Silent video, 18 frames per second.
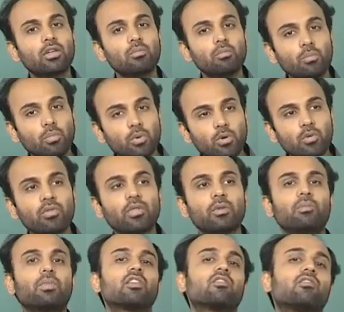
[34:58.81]
improve
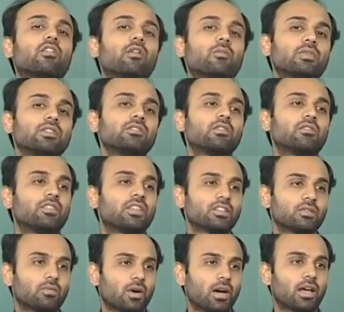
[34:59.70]
the performance of
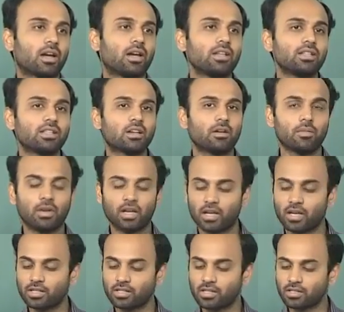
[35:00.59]
this wireless
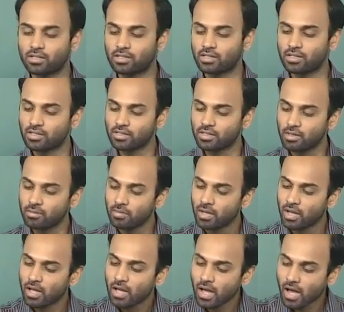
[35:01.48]
communication system,
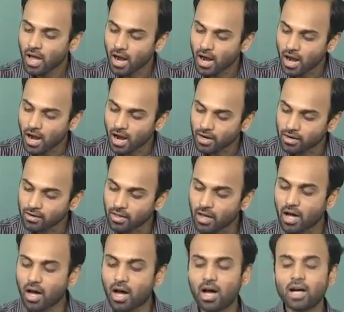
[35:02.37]
and
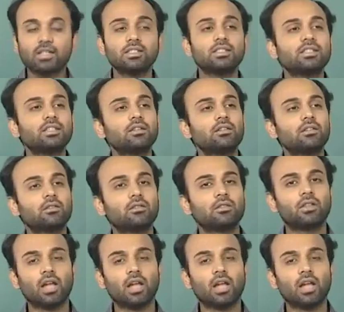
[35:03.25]
the answer to